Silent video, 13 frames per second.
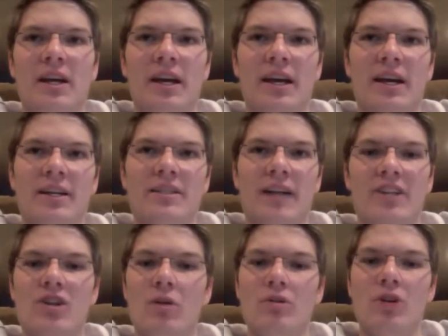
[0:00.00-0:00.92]
And
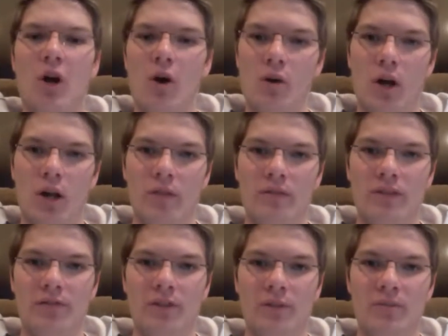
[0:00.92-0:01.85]
I don't own all of
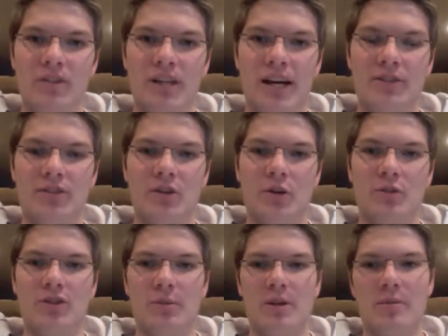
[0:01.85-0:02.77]
his films yet, so
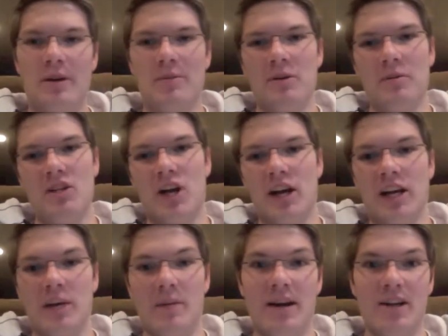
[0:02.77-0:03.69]
some of them I'm going to be
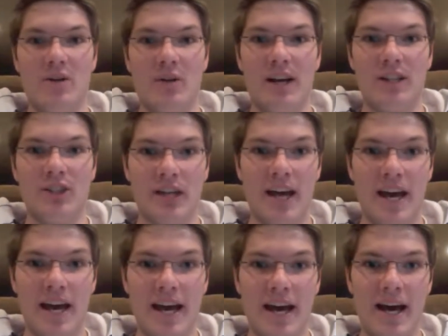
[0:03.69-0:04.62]
talking about I don't actually
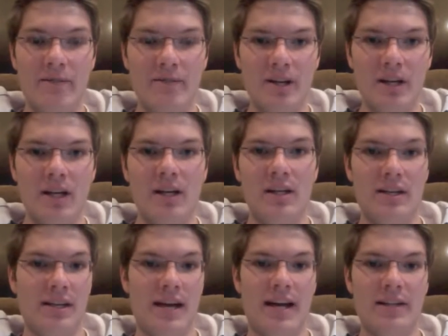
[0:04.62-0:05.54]
have
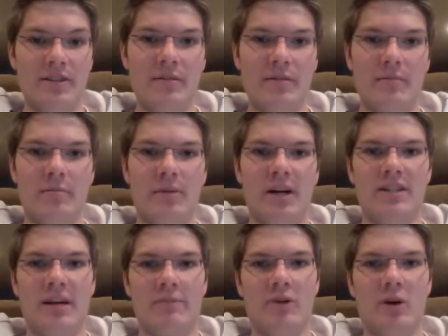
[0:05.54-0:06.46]
yet,
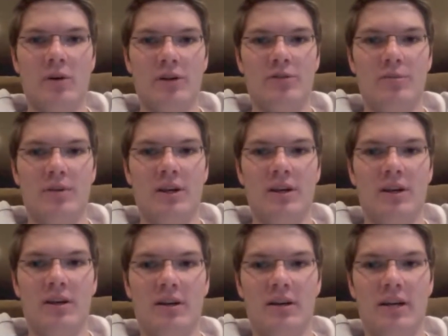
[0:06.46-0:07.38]
but I'm going to
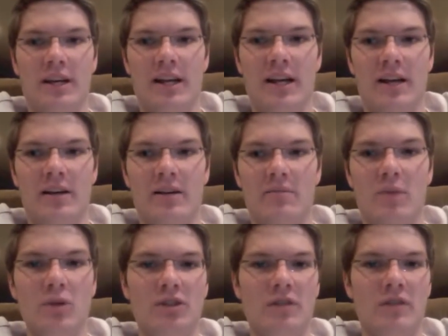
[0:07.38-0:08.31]
be getting
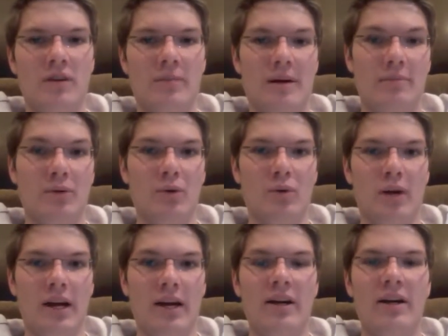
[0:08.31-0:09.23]
most of them on Blu-ray.